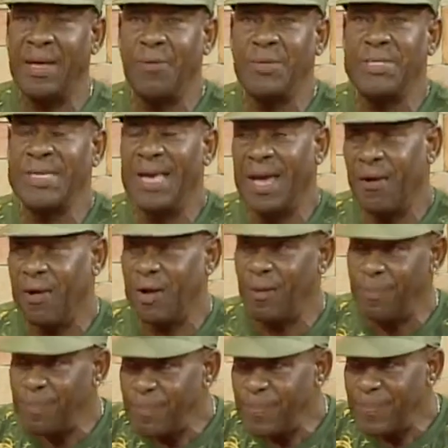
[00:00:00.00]
would tear it
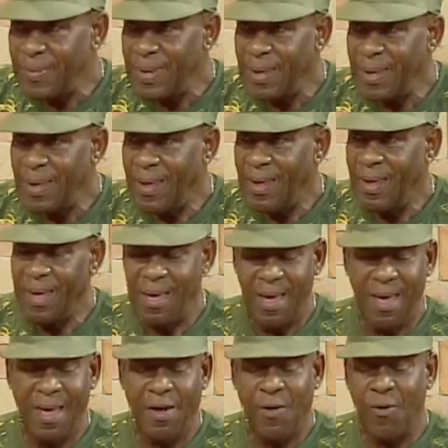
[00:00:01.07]
up,
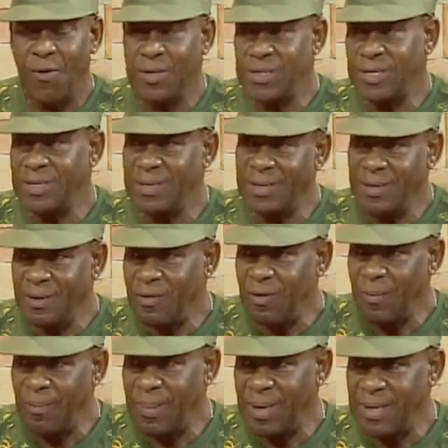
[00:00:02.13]
cross it,
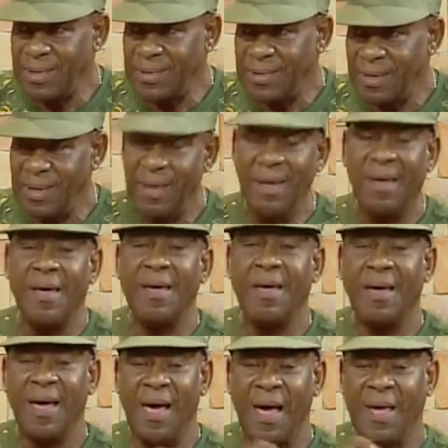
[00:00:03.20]
crumple it,
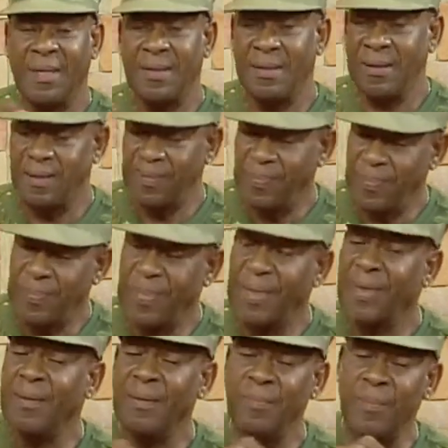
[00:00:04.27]
and
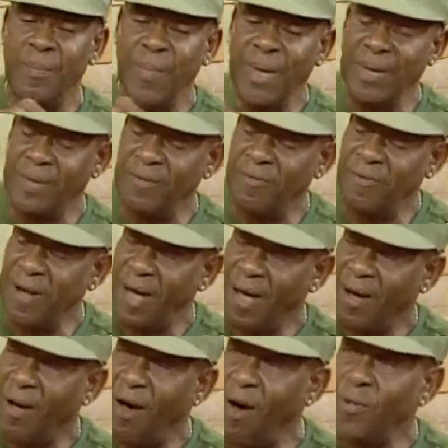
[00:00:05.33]
make the
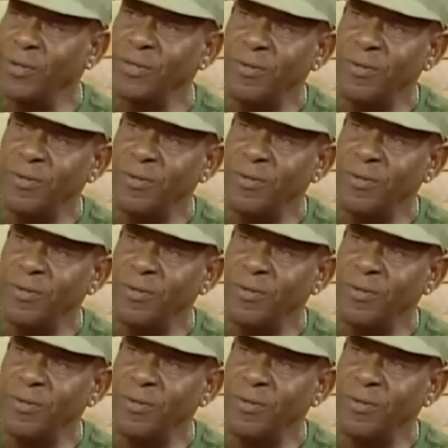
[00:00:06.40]
flag out